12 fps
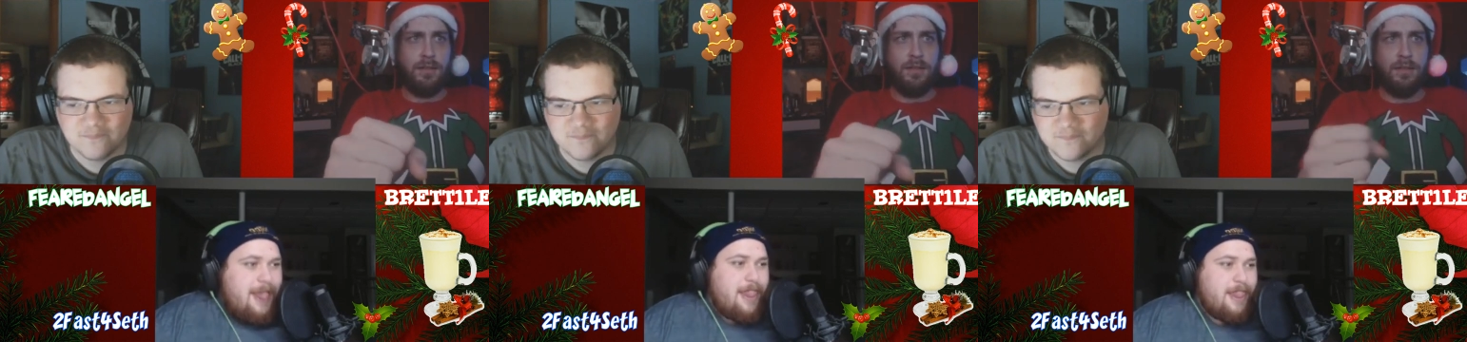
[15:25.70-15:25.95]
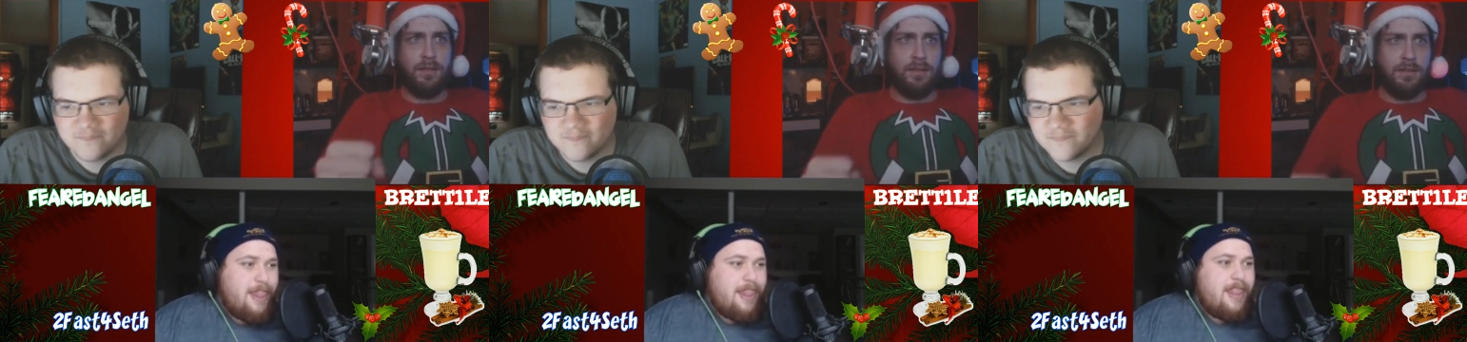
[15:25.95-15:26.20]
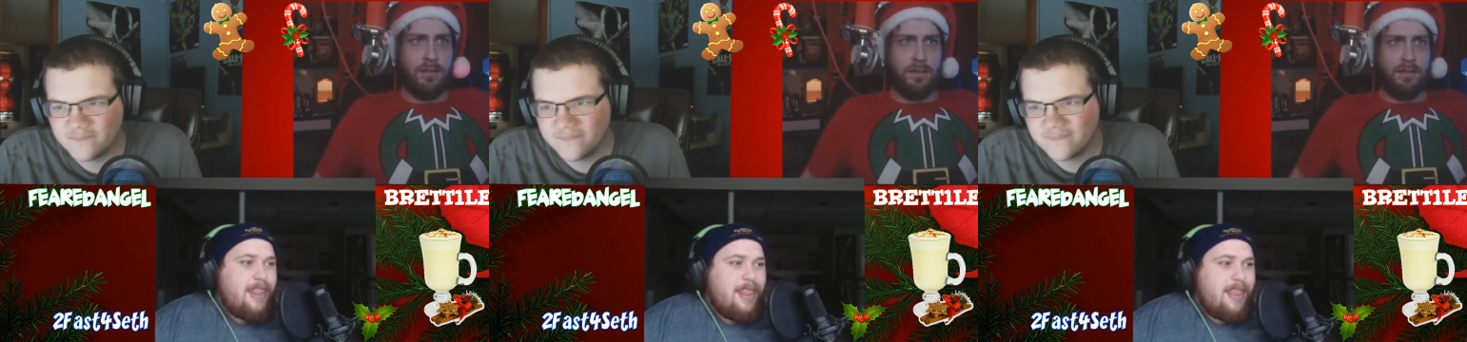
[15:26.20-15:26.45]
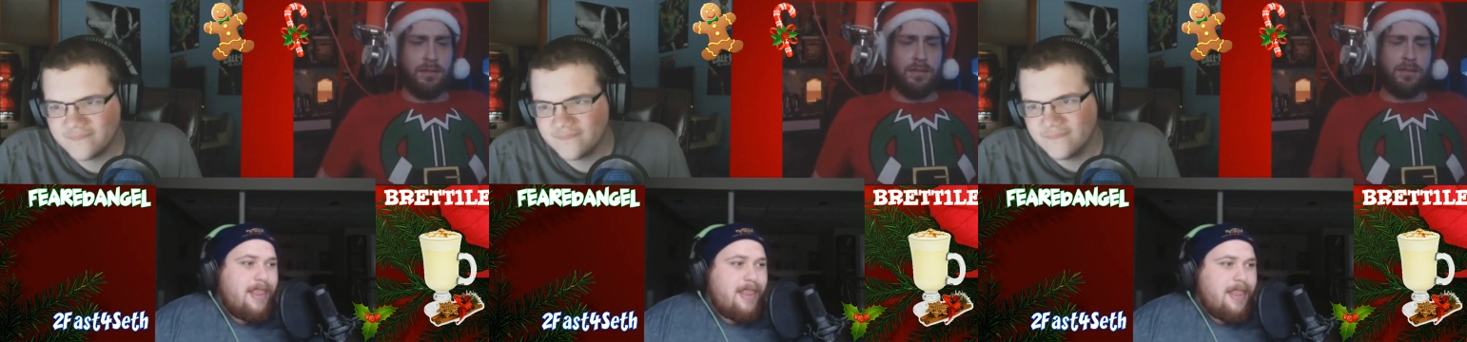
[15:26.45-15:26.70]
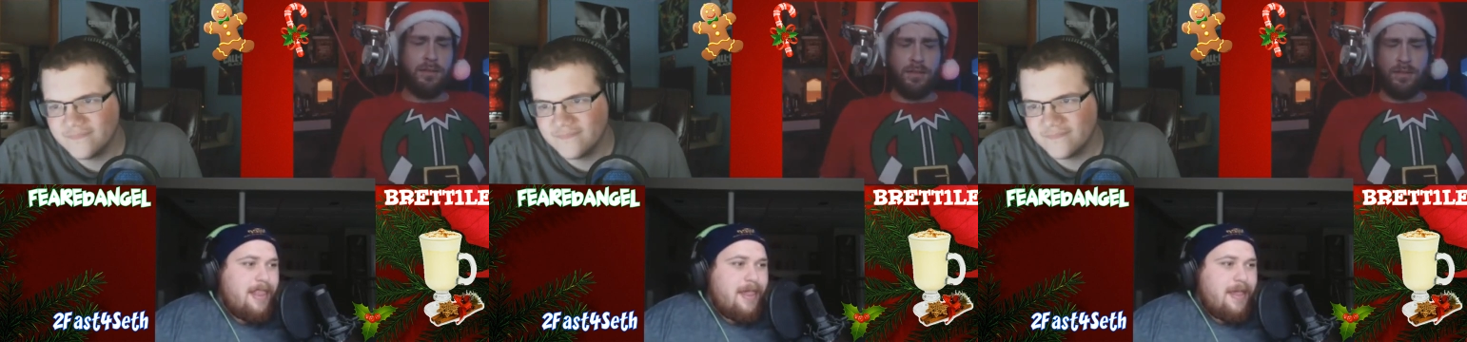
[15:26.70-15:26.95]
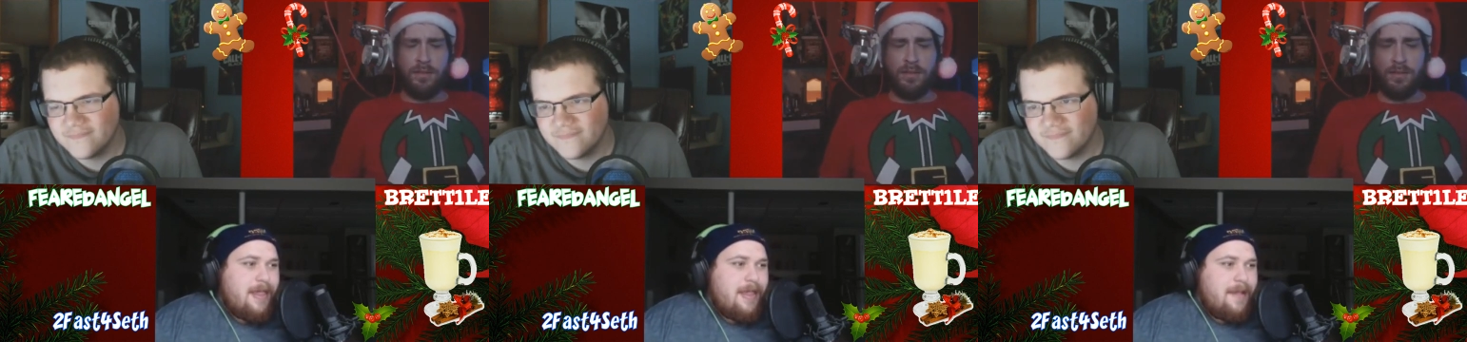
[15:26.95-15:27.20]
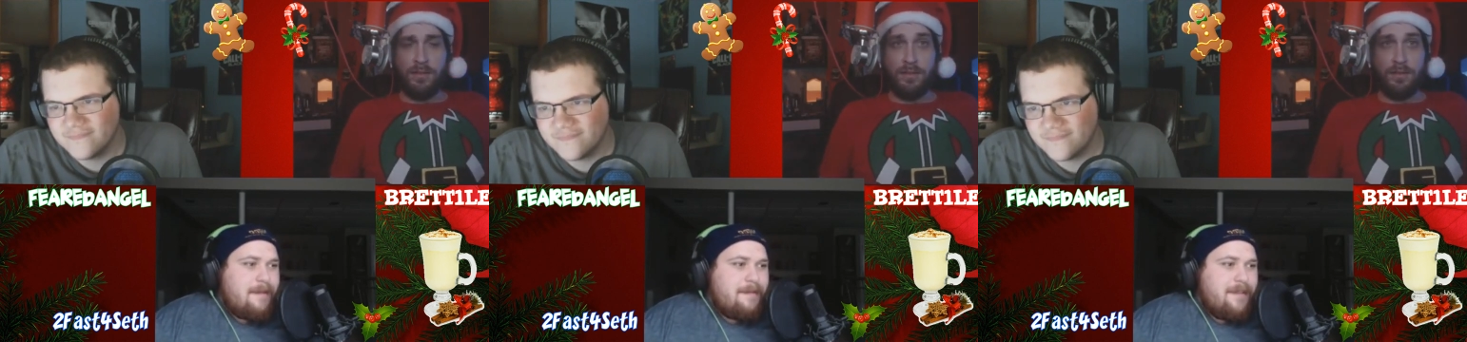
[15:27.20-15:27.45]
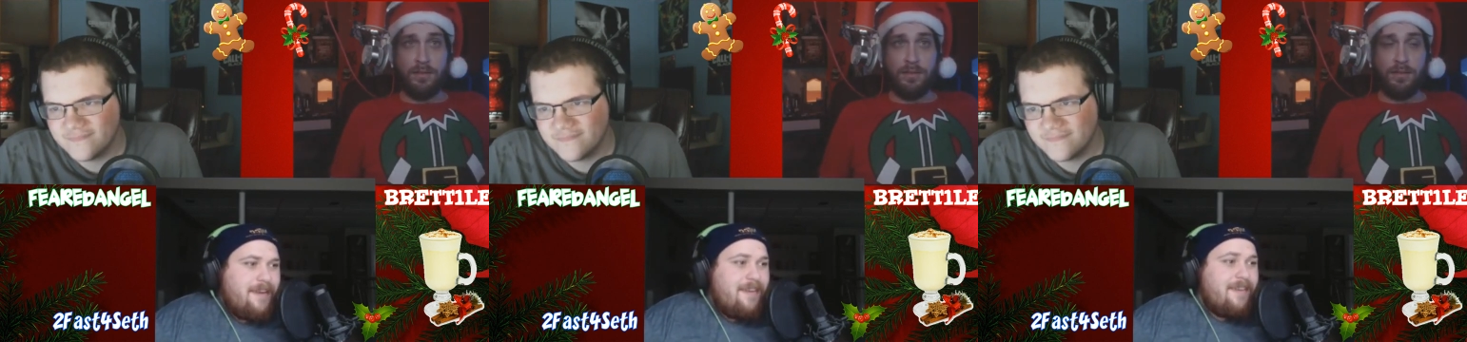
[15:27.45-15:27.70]

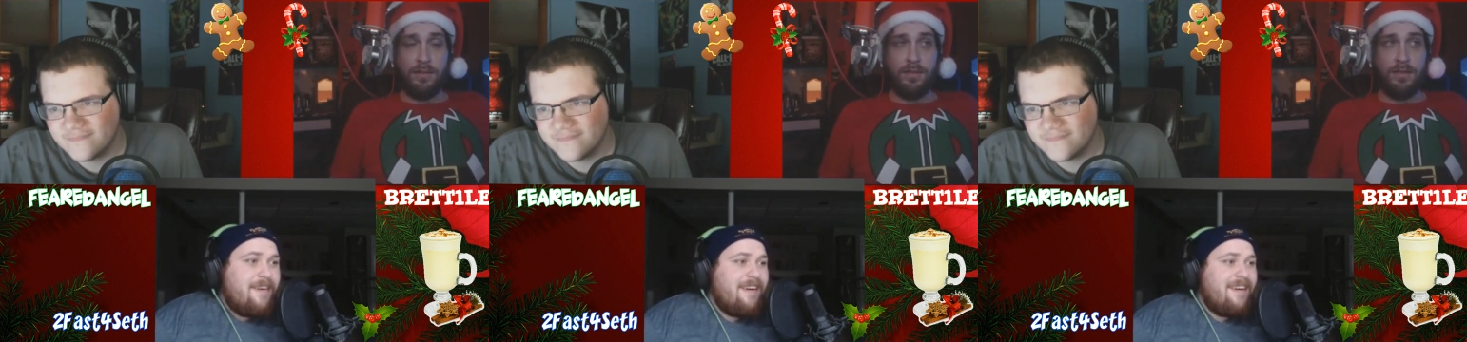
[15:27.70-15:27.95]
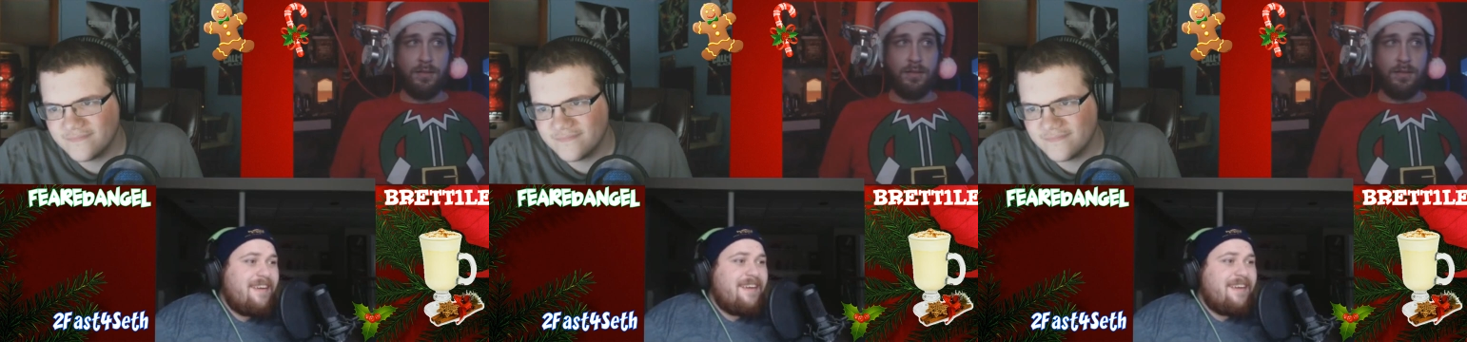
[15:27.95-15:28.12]
(silence)